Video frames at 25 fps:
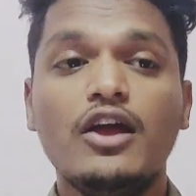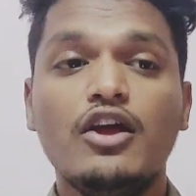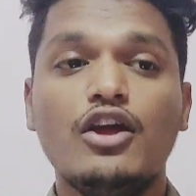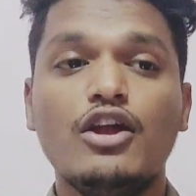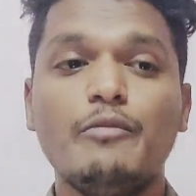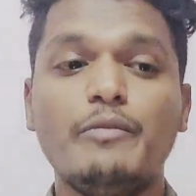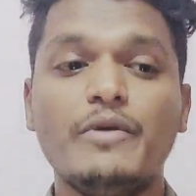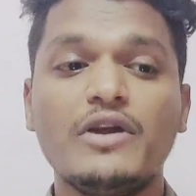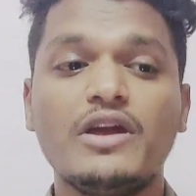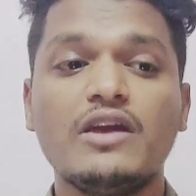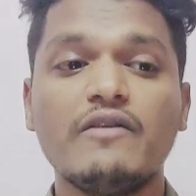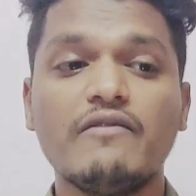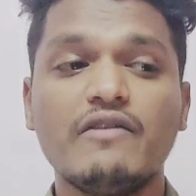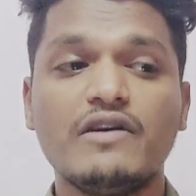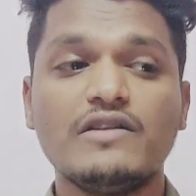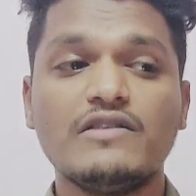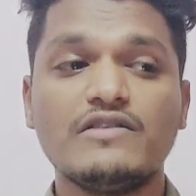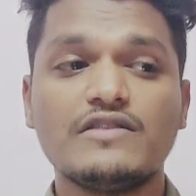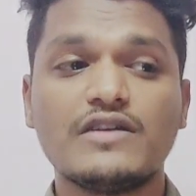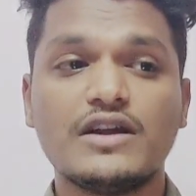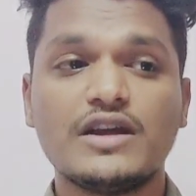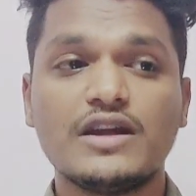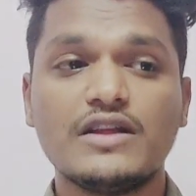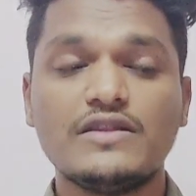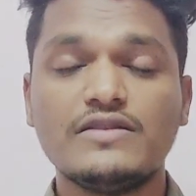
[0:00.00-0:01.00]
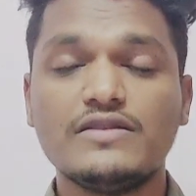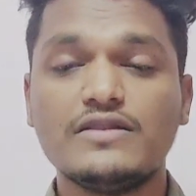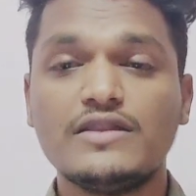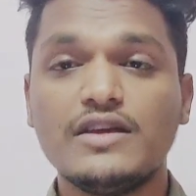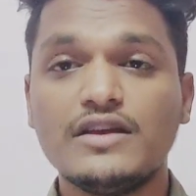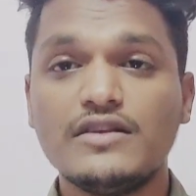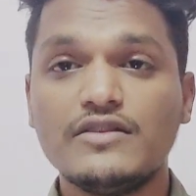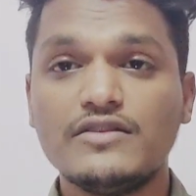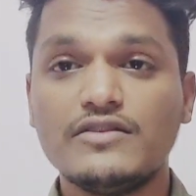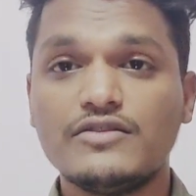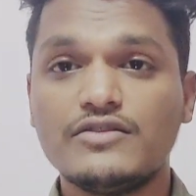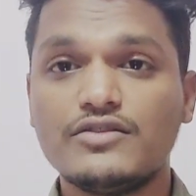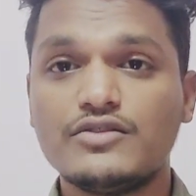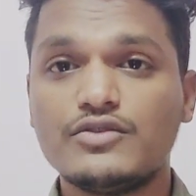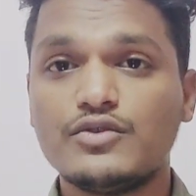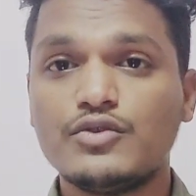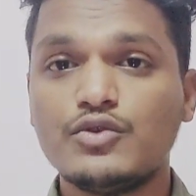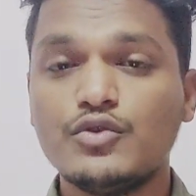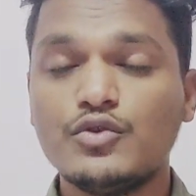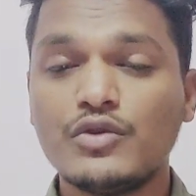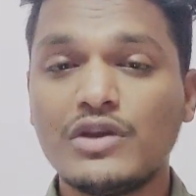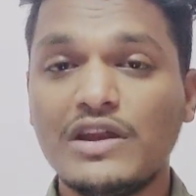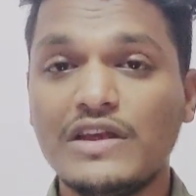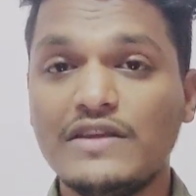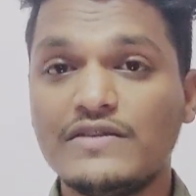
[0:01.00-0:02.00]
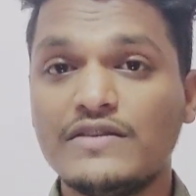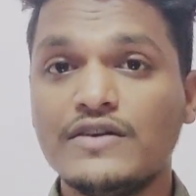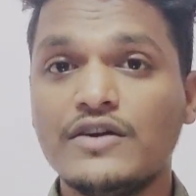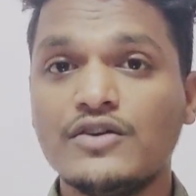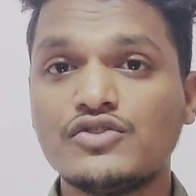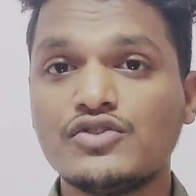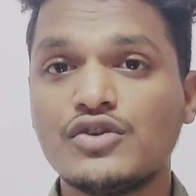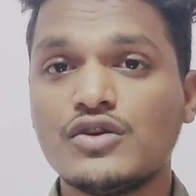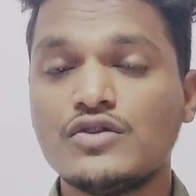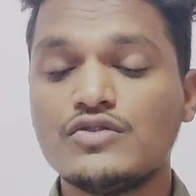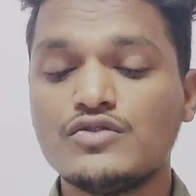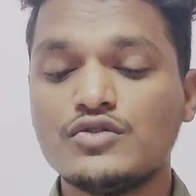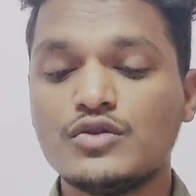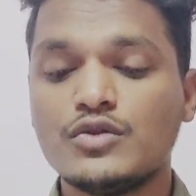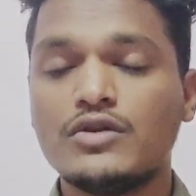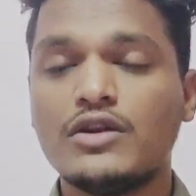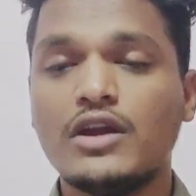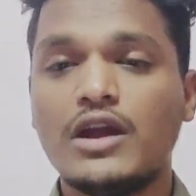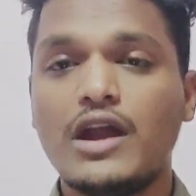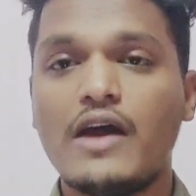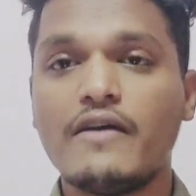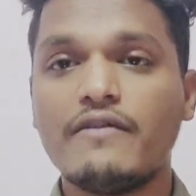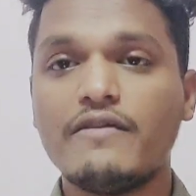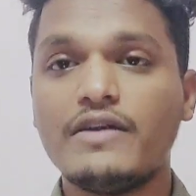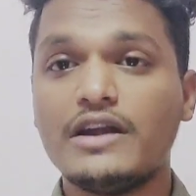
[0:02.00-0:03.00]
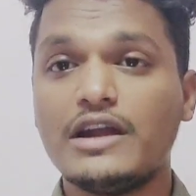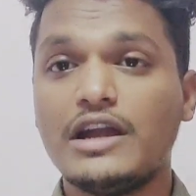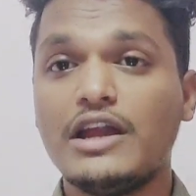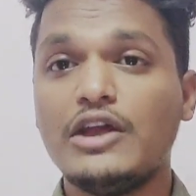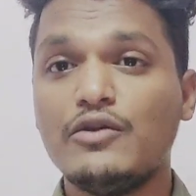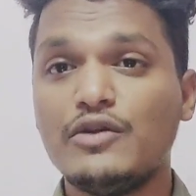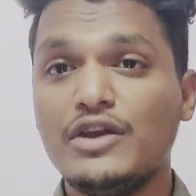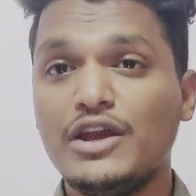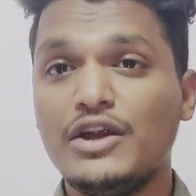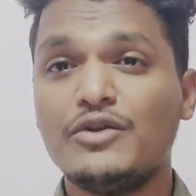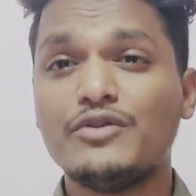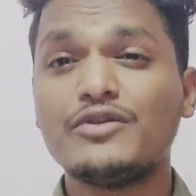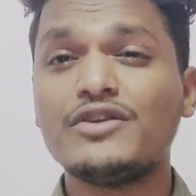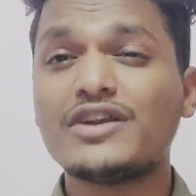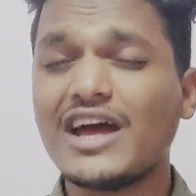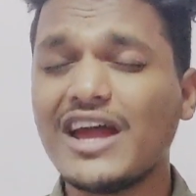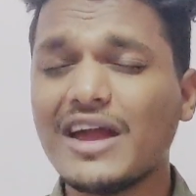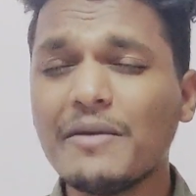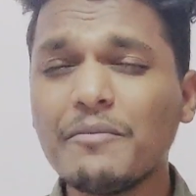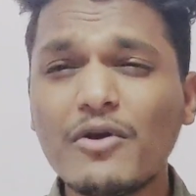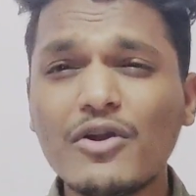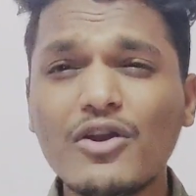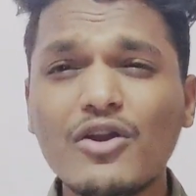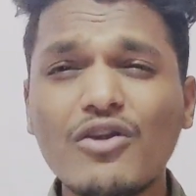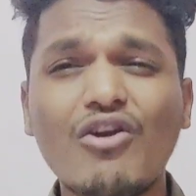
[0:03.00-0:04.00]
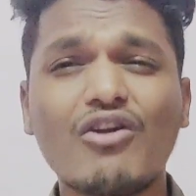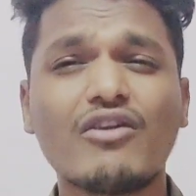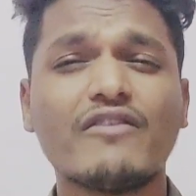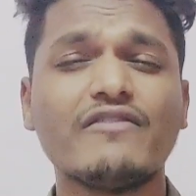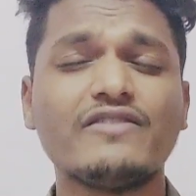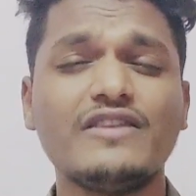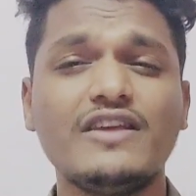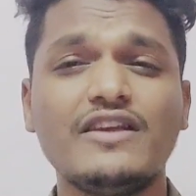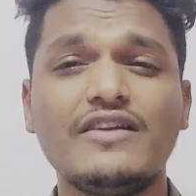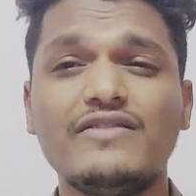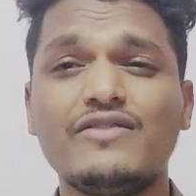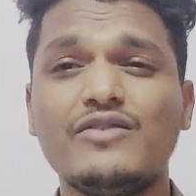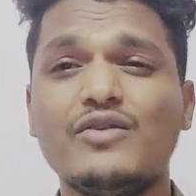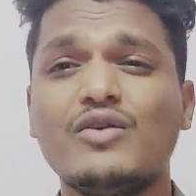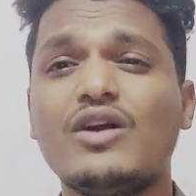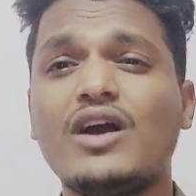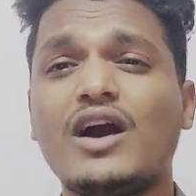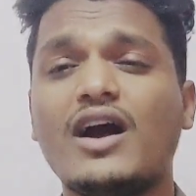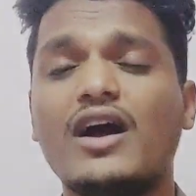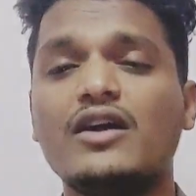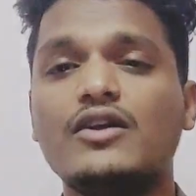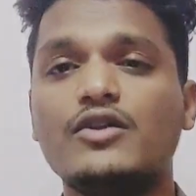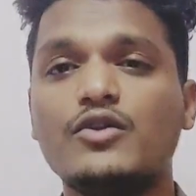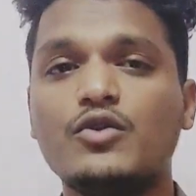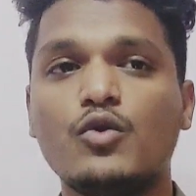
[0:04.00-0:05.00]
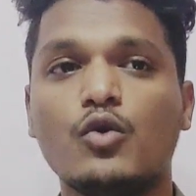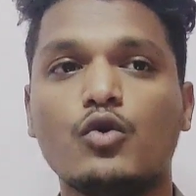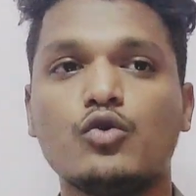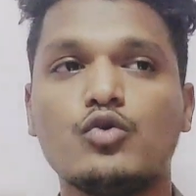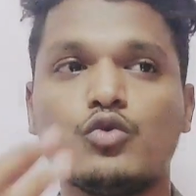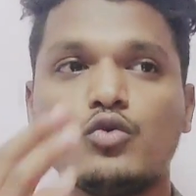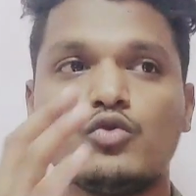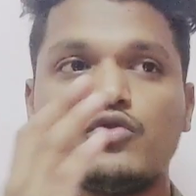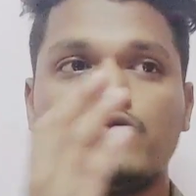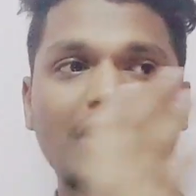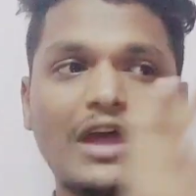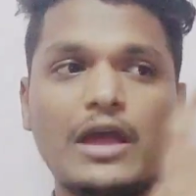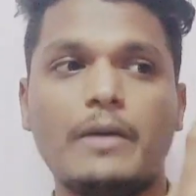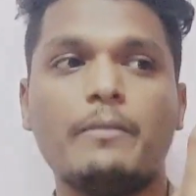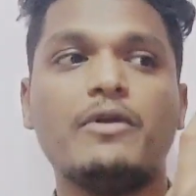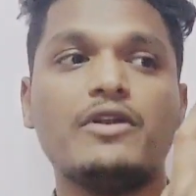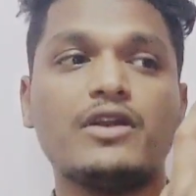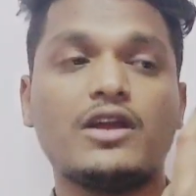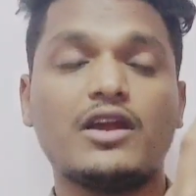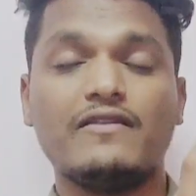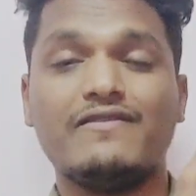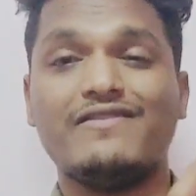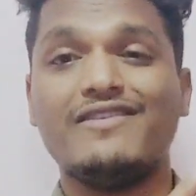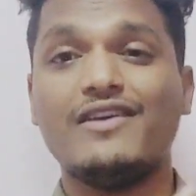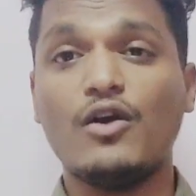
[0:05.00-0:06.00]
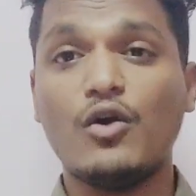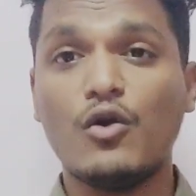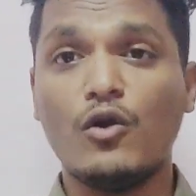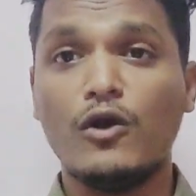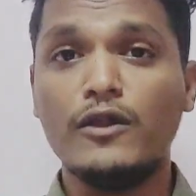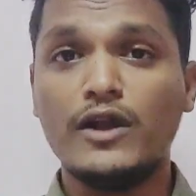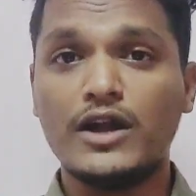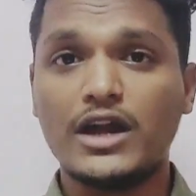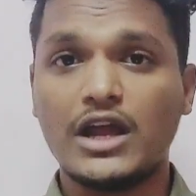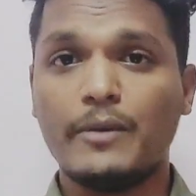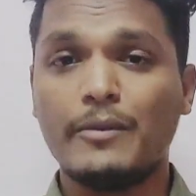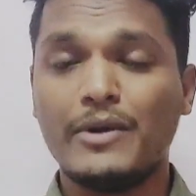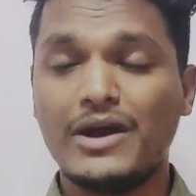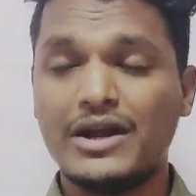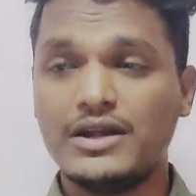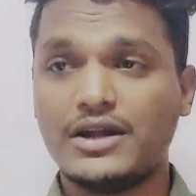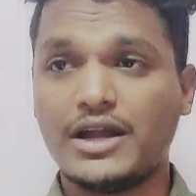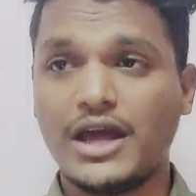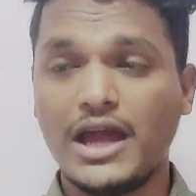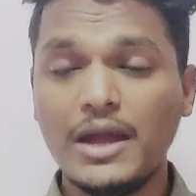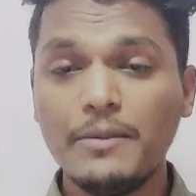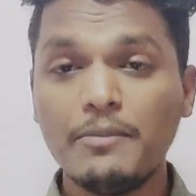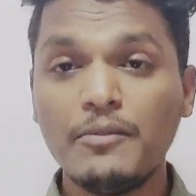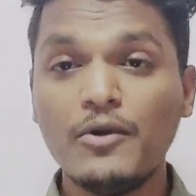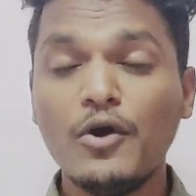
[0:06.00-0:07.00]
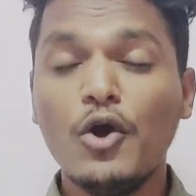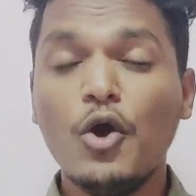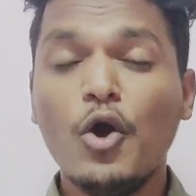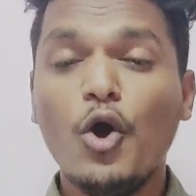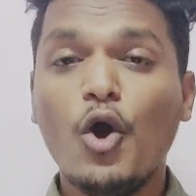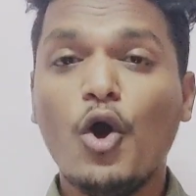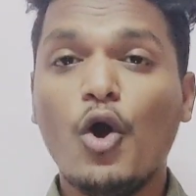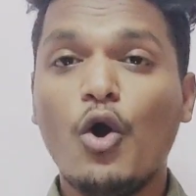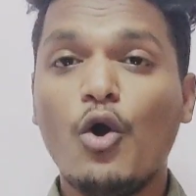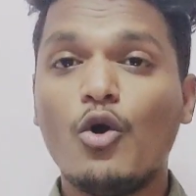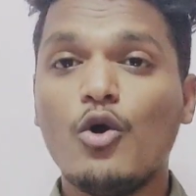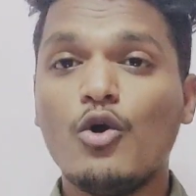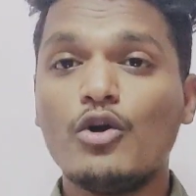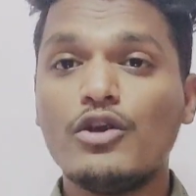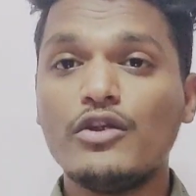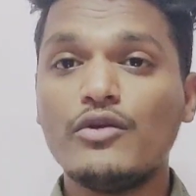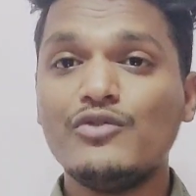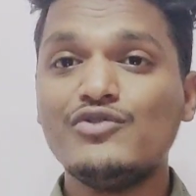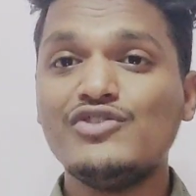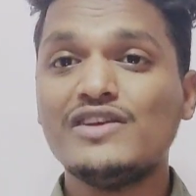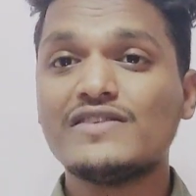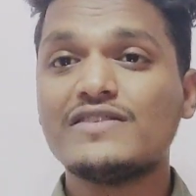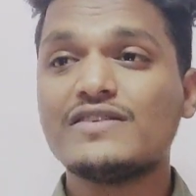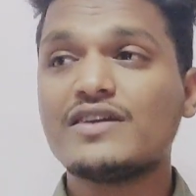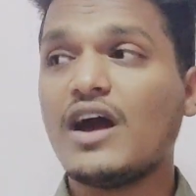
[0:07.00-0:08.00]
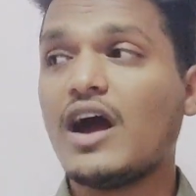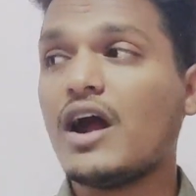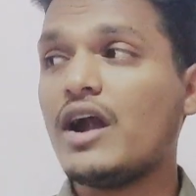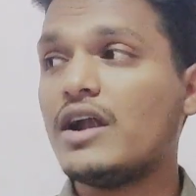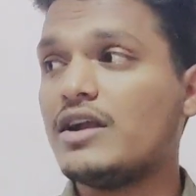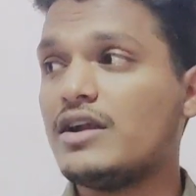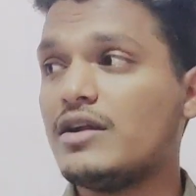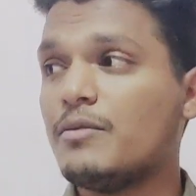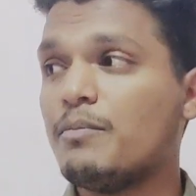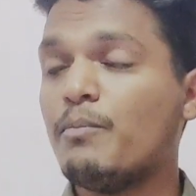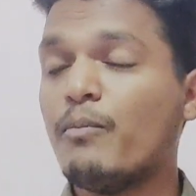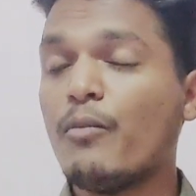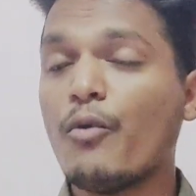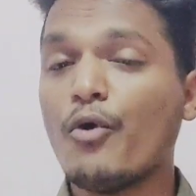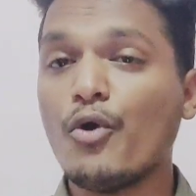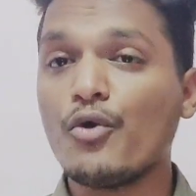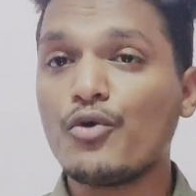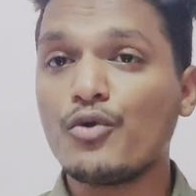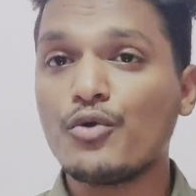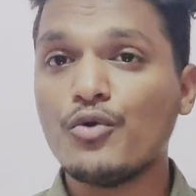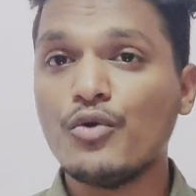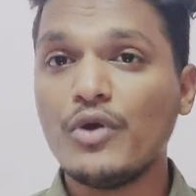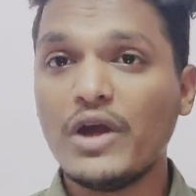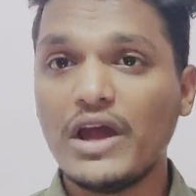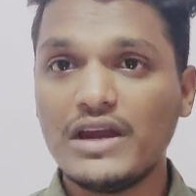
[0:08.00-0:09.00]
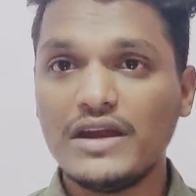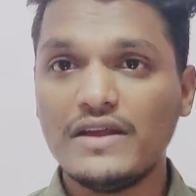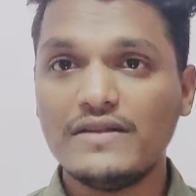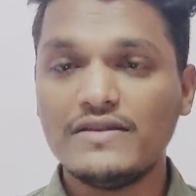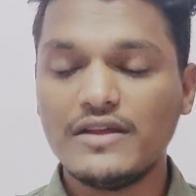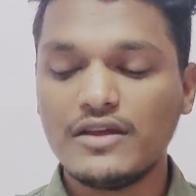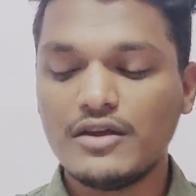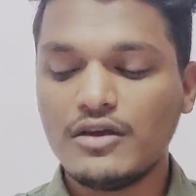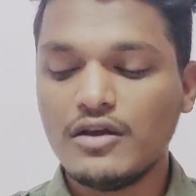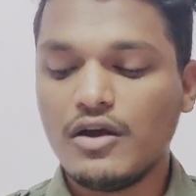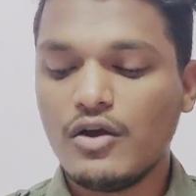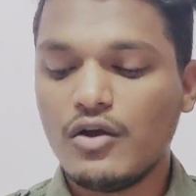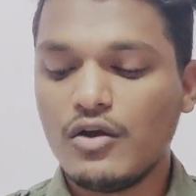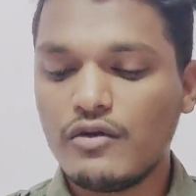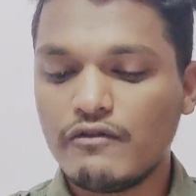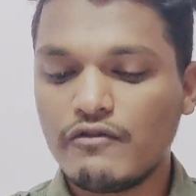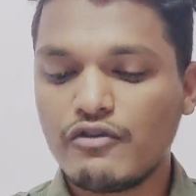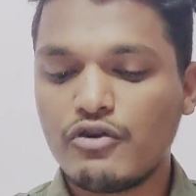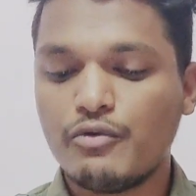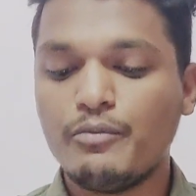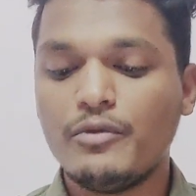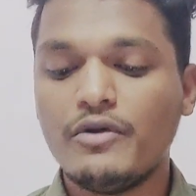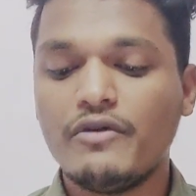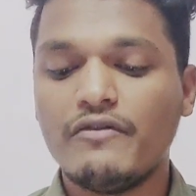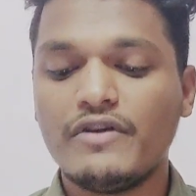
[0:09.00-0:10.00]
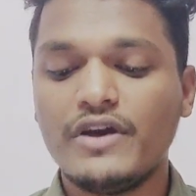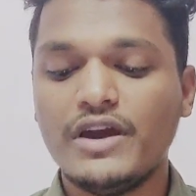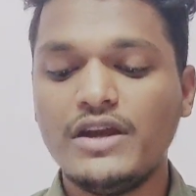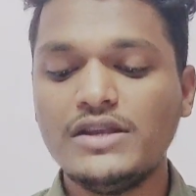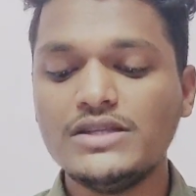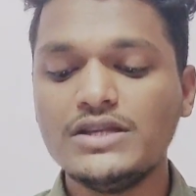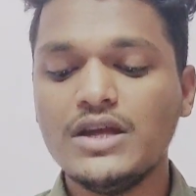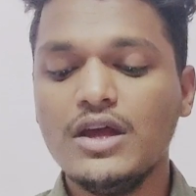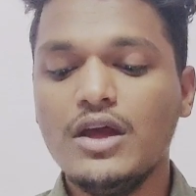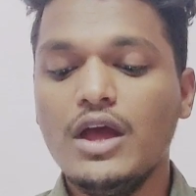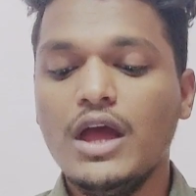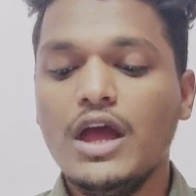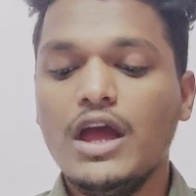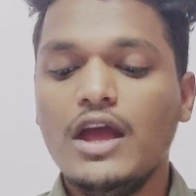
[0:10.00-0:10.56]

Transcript: You'll be given certain things to do research on, so definitely you need to type a lot of things. You can't go to cyber cafe all the time and type, or you just can't borrow anything out from your friends.